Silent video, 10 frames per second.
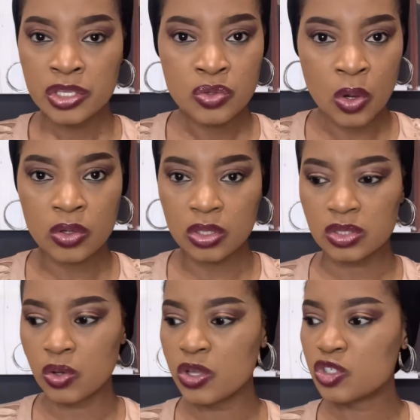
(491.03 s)
You are
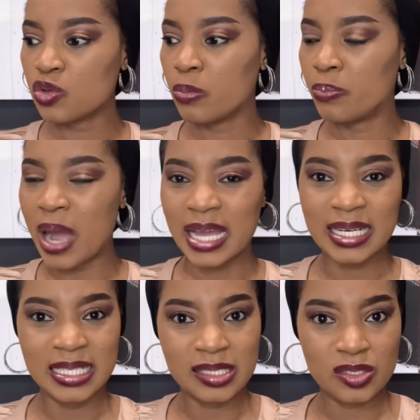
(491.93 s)
not going to
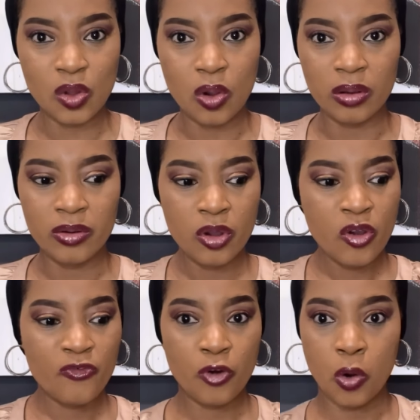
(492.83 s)
ban his song
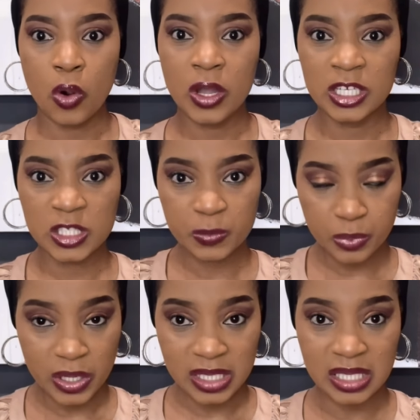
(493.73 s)
for
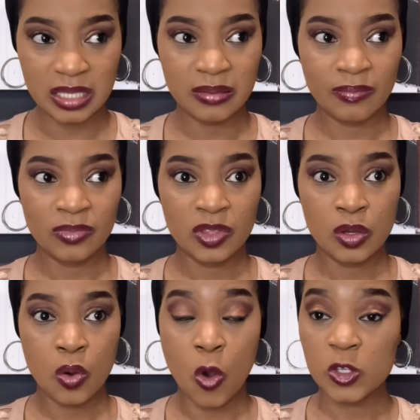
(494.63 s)
expressing
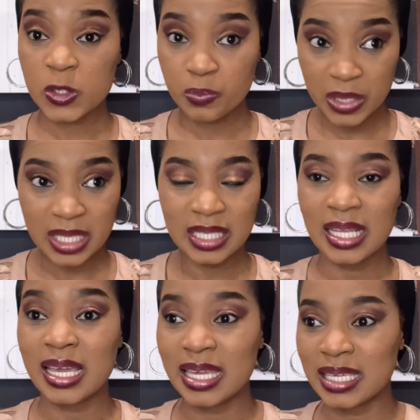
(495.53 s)
or
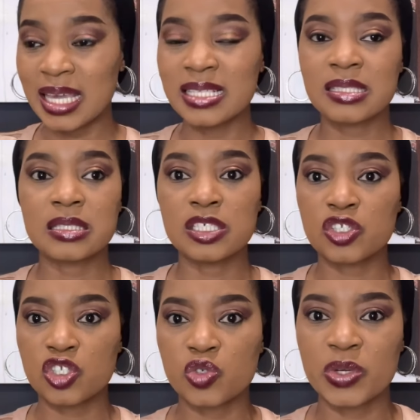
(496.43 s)
speaking against the
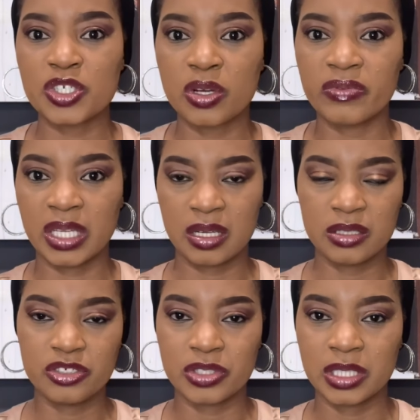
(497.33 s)
situation of the
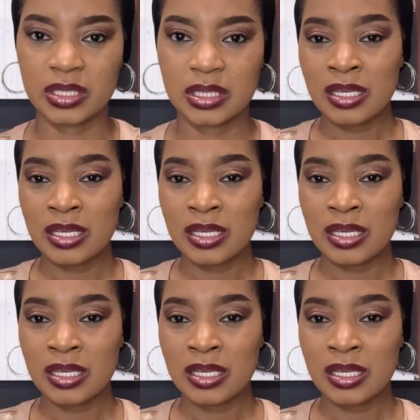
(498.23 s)
country.